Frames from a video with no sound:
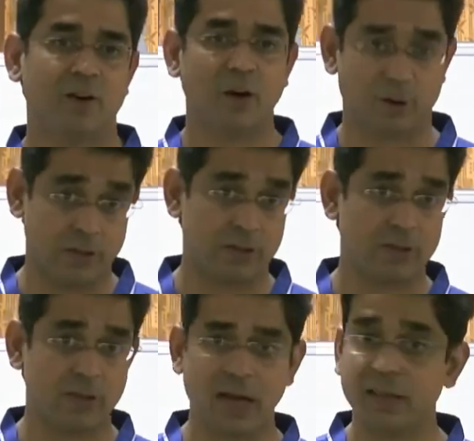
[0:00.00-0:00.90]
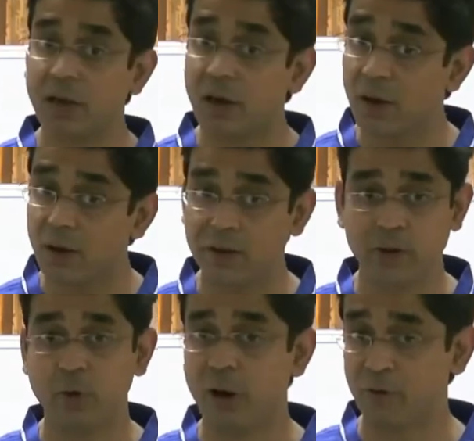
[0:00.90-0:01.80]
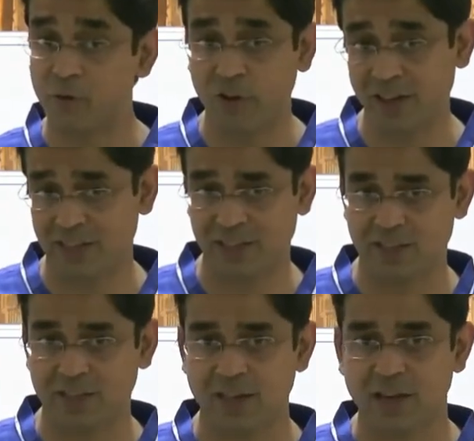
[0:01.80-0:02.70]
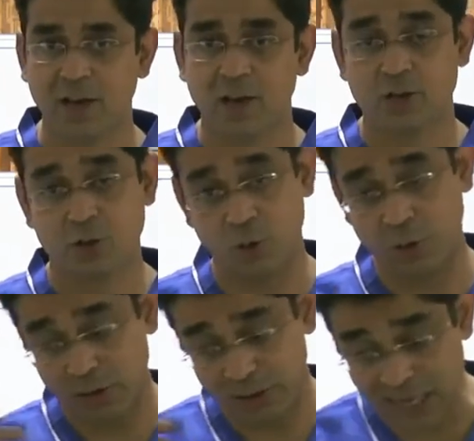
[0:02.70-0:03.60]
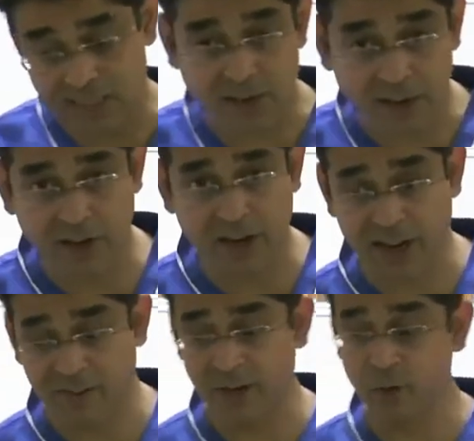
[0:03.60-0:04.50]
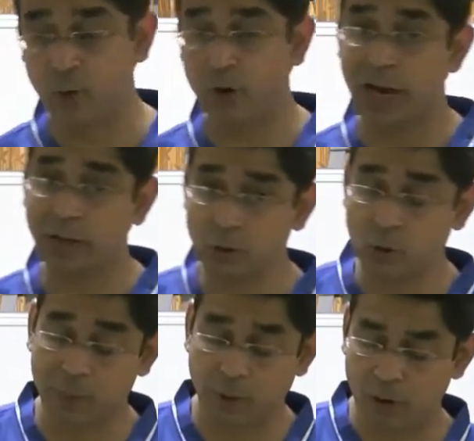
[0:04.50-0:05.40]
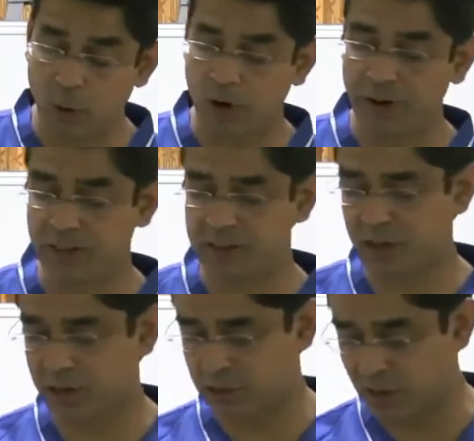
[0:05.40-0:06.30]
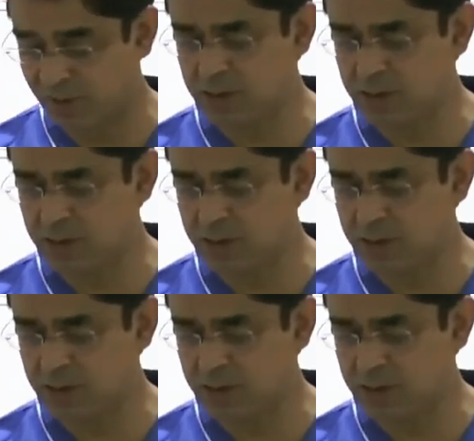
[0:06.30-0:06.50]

organs, and you don't have to fix it. So that's another area where you would like to do abdominal wall reconstruction, and